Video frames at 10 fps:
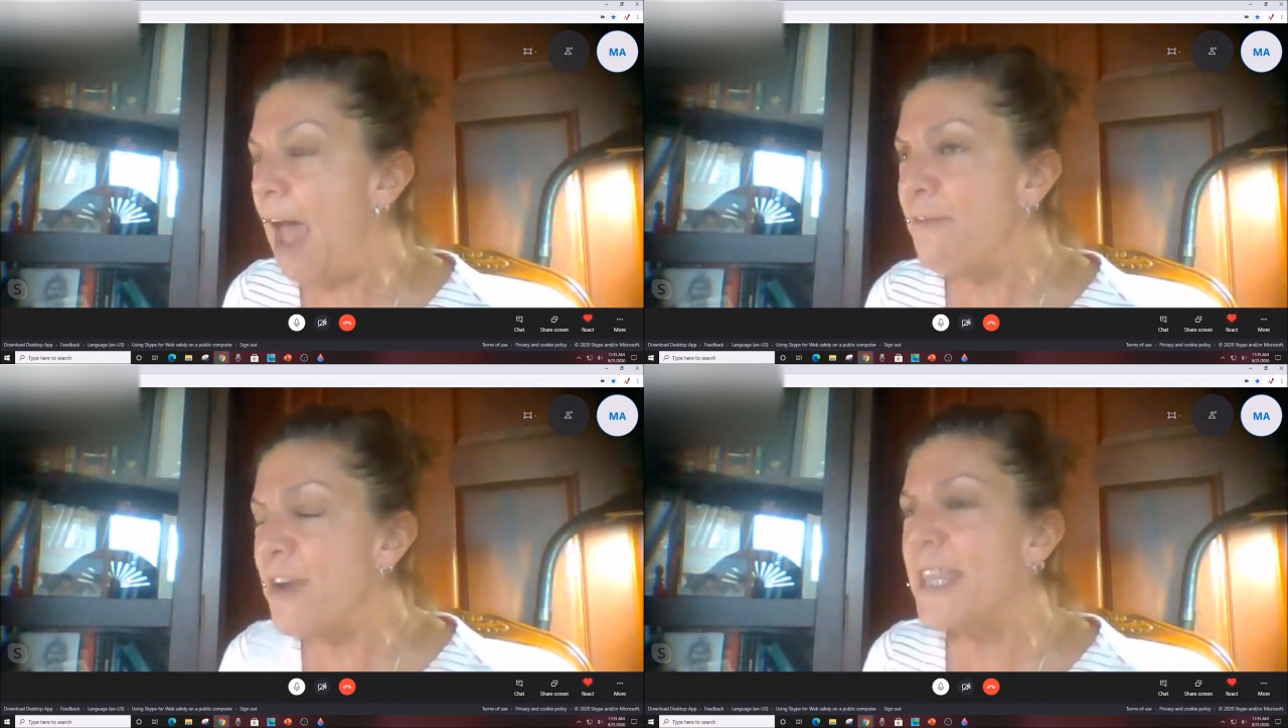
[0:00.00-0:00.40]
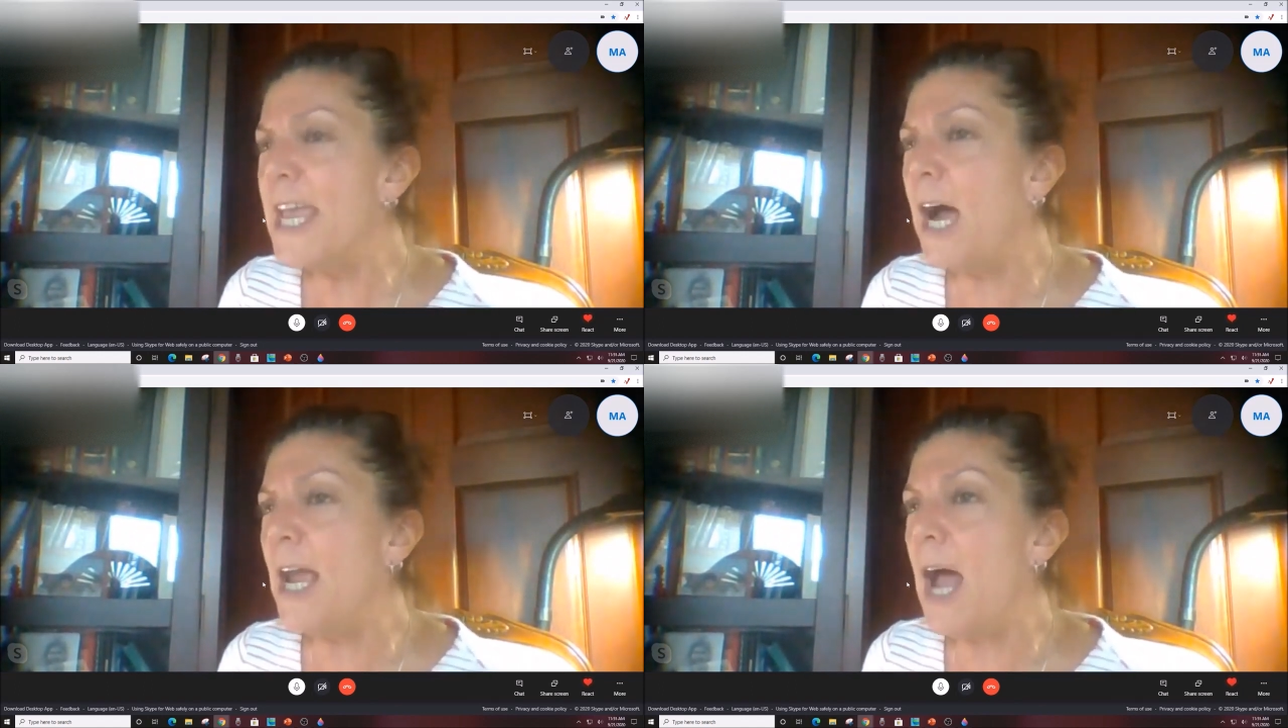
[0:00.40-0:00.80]

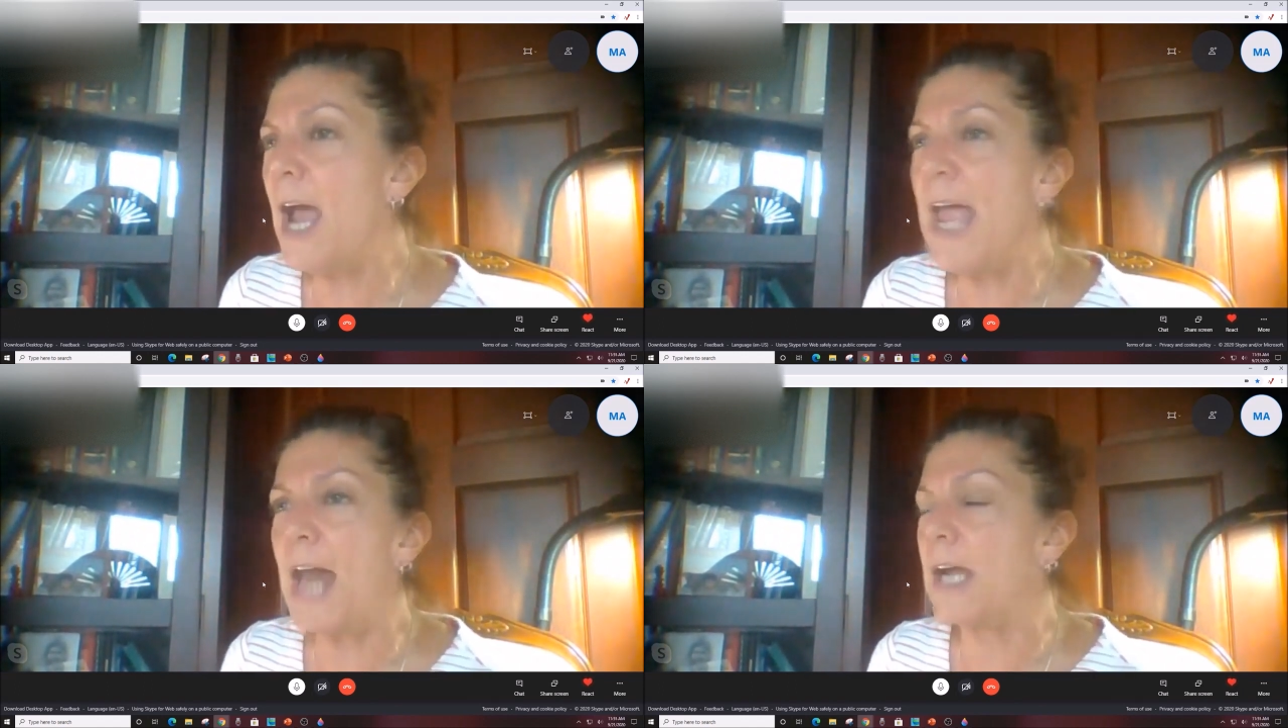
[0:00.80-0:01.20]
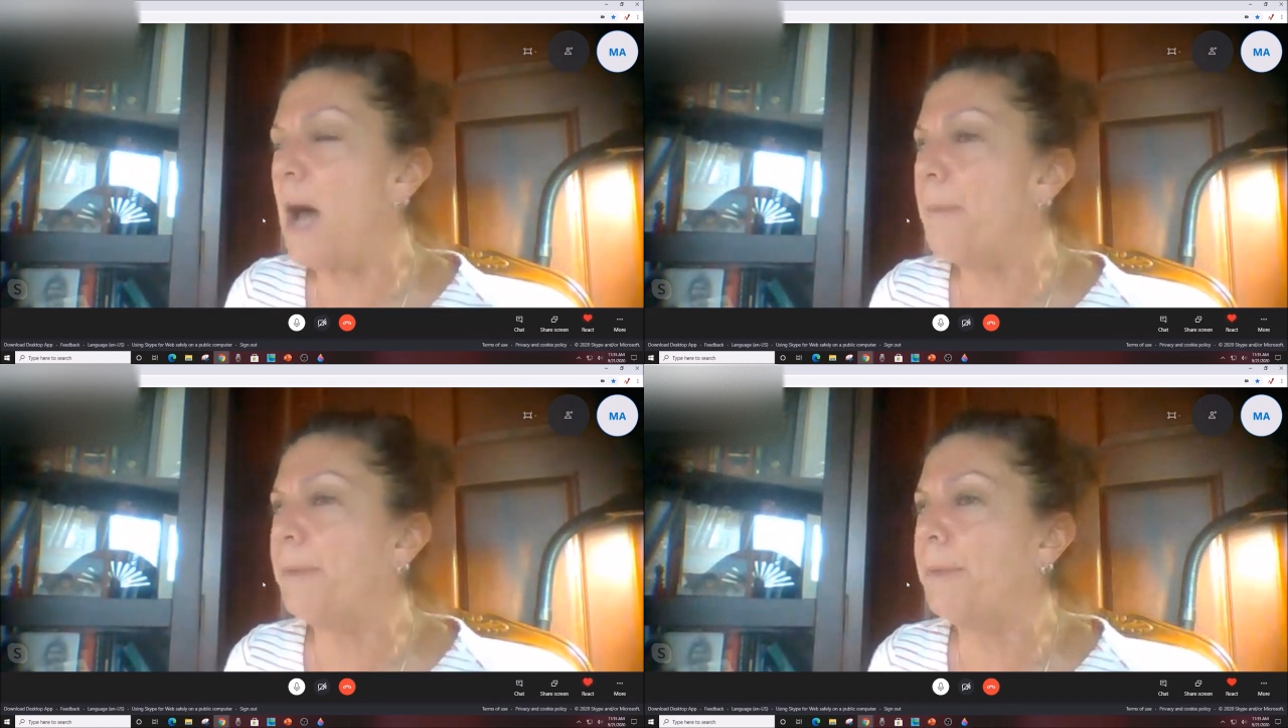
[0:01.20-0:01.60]
everything I, I had
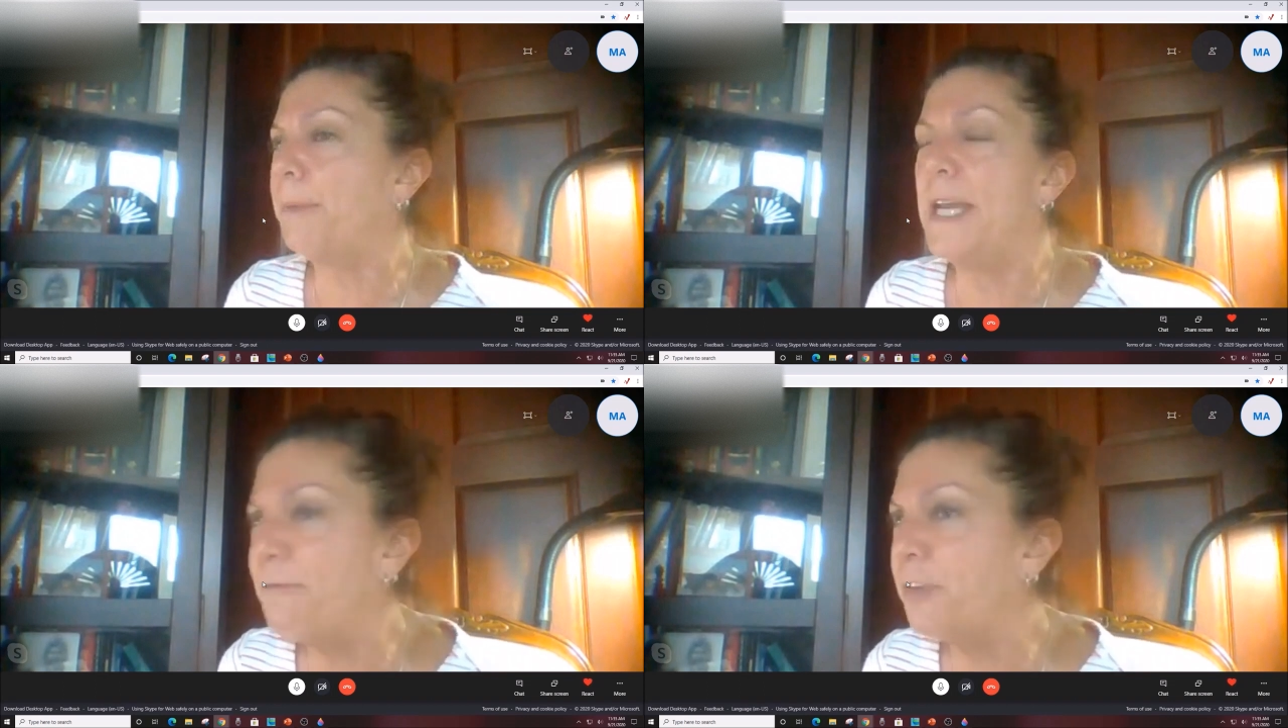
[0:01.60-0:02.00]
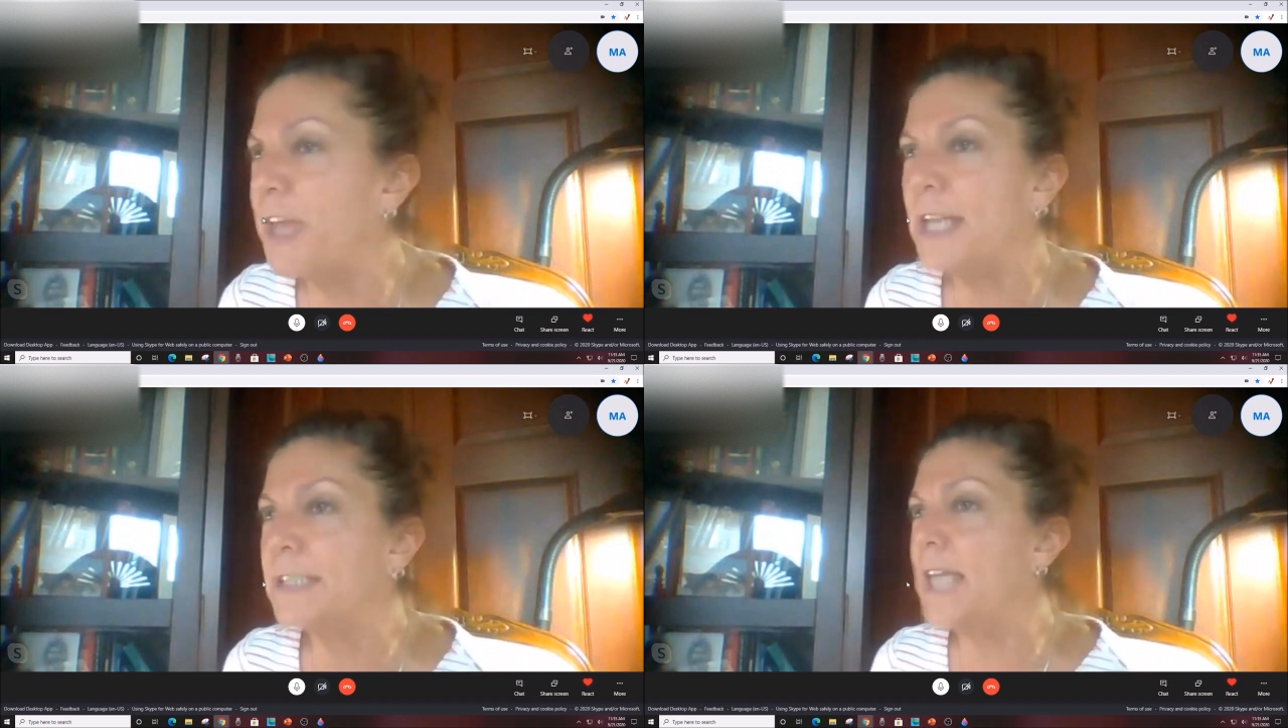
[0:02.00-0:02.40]
a couple of
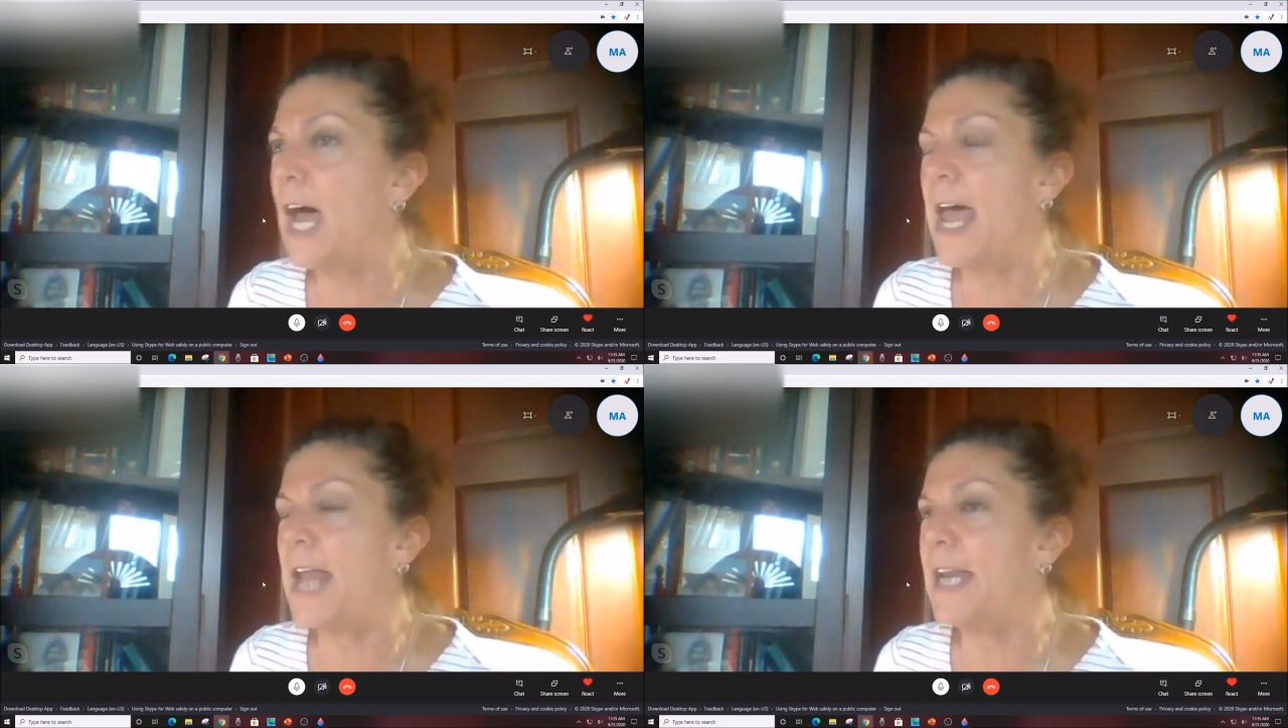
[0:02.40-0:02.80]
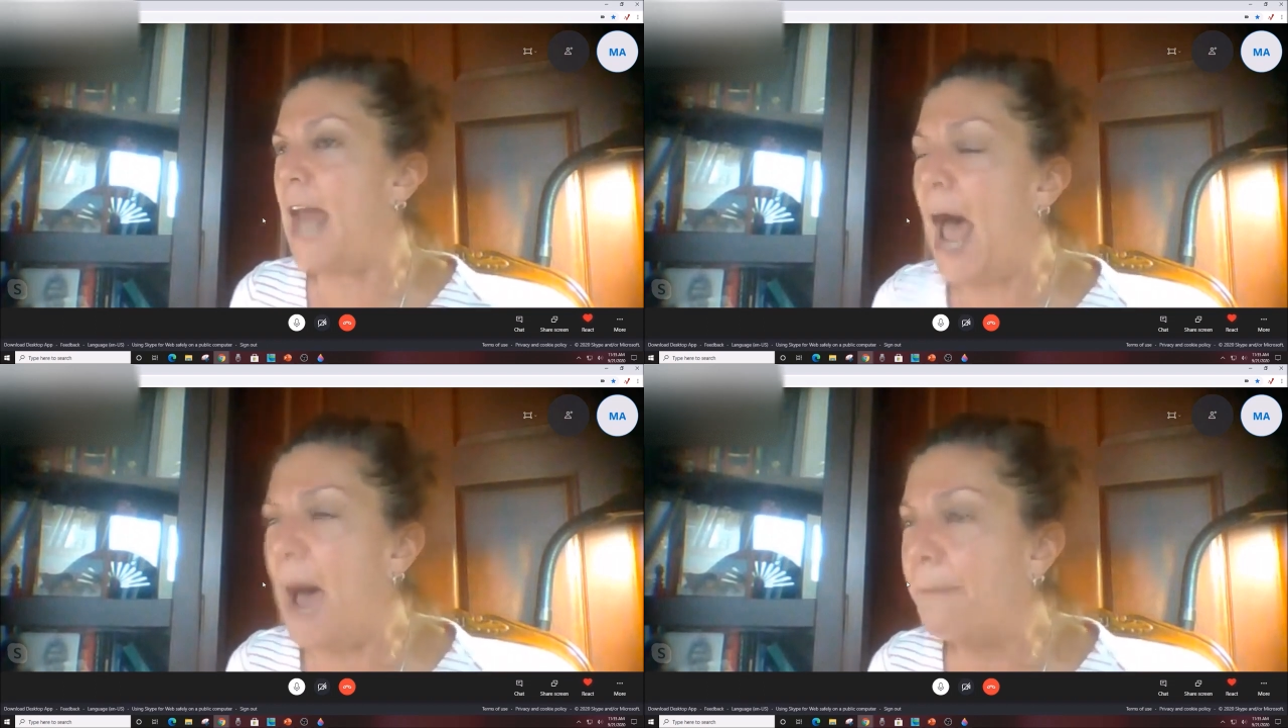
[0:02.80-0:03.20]
Netflix,
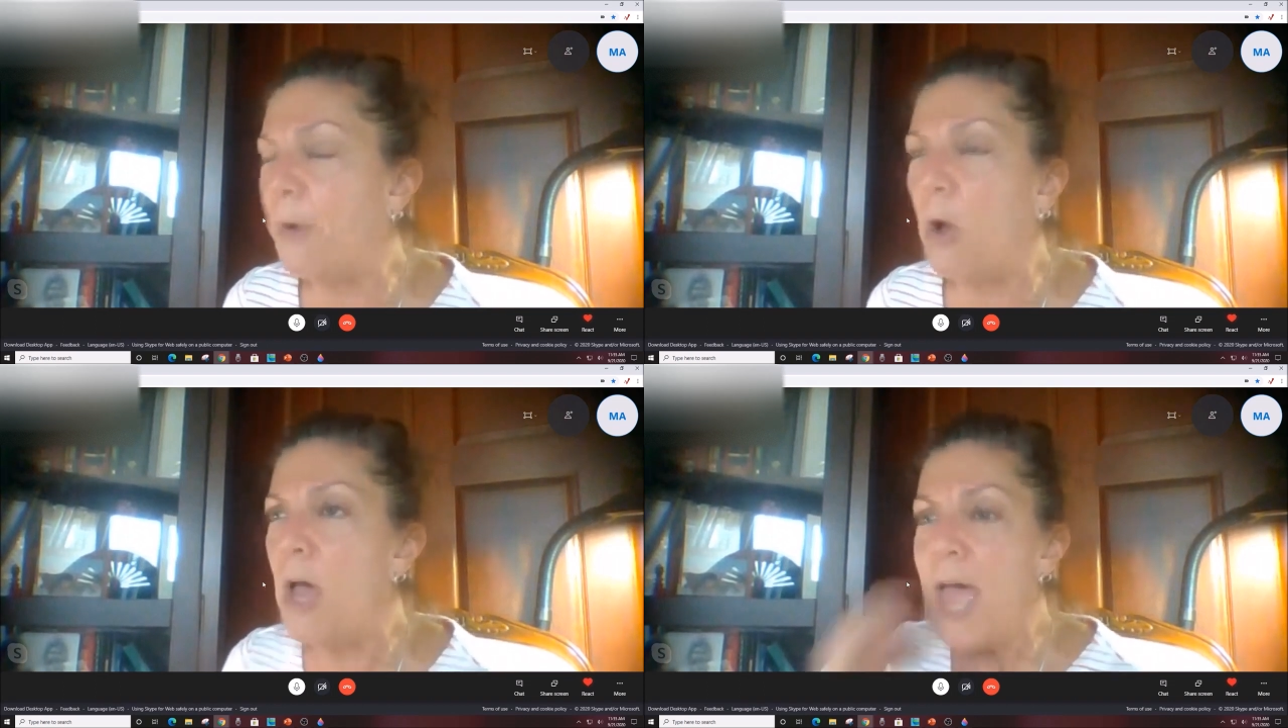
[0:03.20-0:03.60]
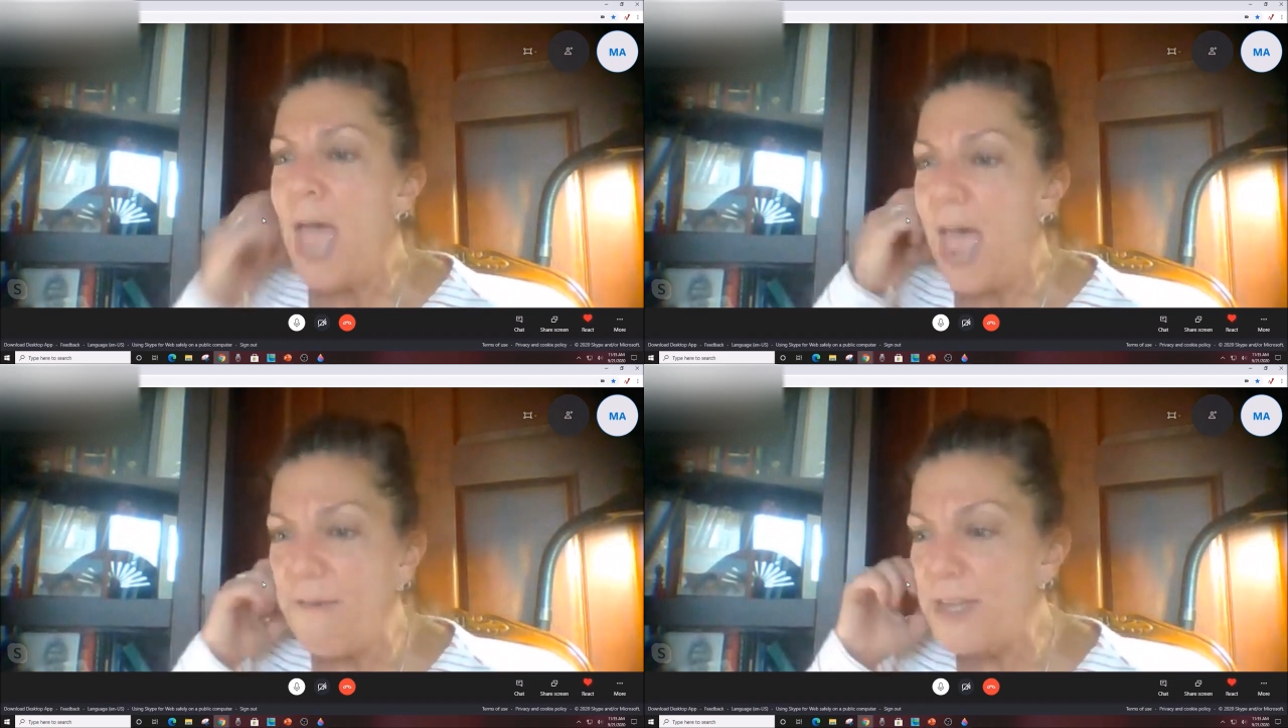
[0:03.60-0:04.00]
I had an
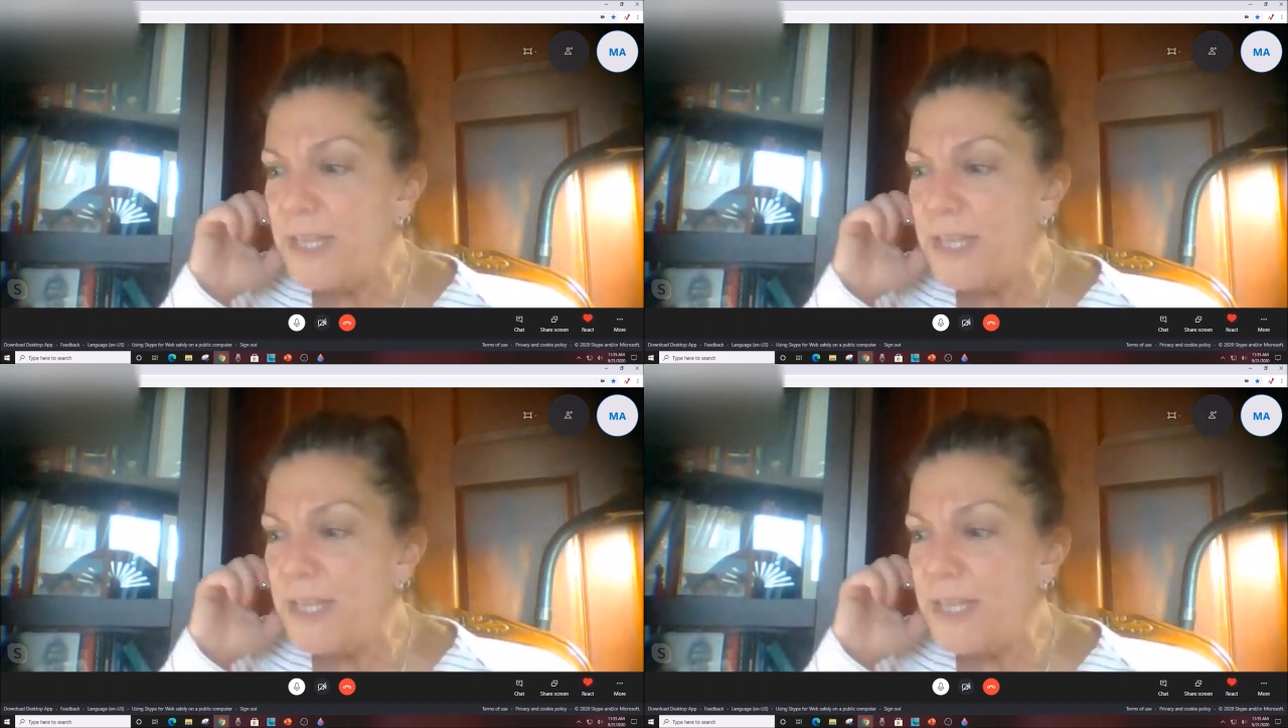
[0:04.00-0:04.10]
Apple,